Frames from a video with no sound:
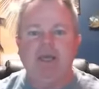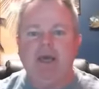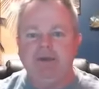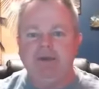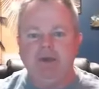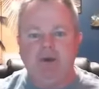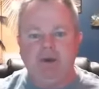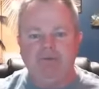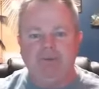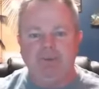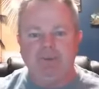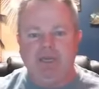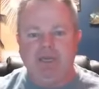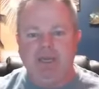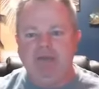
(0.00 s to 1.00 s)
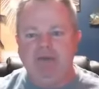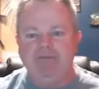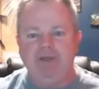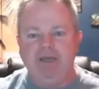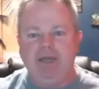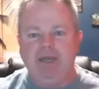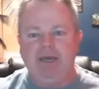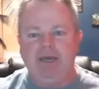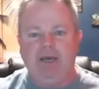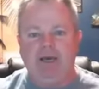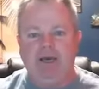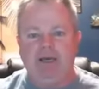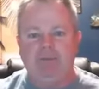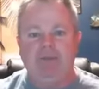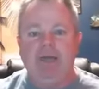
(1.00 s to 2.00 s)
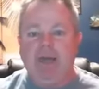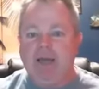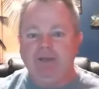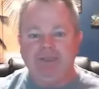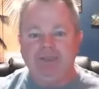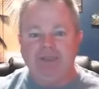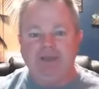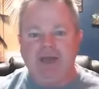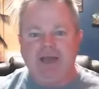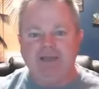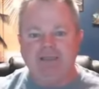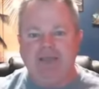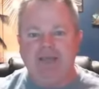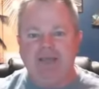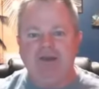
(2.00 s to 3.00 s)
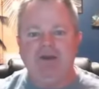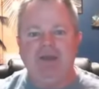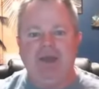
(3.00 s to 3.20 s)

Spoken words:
I know everybody's gonna love it, and I'll see you guys later.